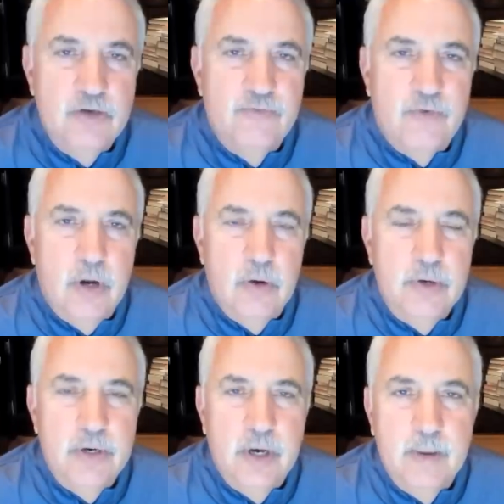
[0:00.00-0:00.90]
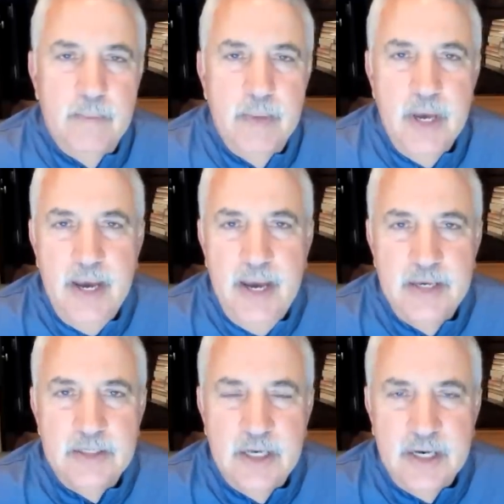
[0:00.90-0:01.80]
you've followed,
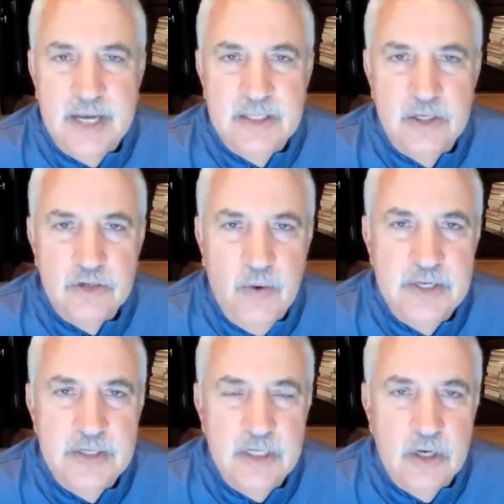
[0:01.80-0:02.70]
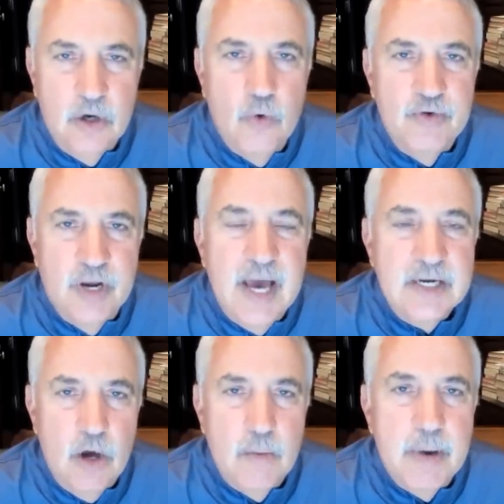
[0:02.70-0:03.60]
has got this crazy COVID
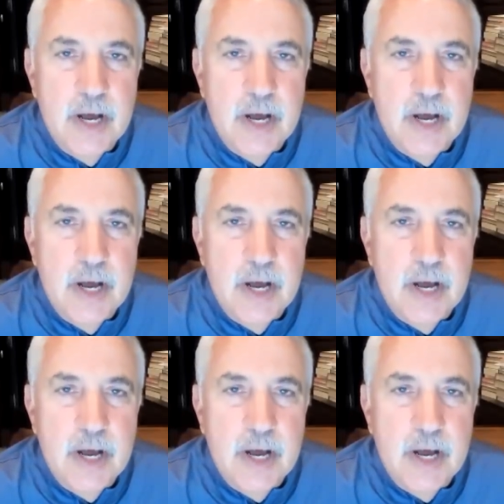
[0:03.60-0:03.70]
lockdown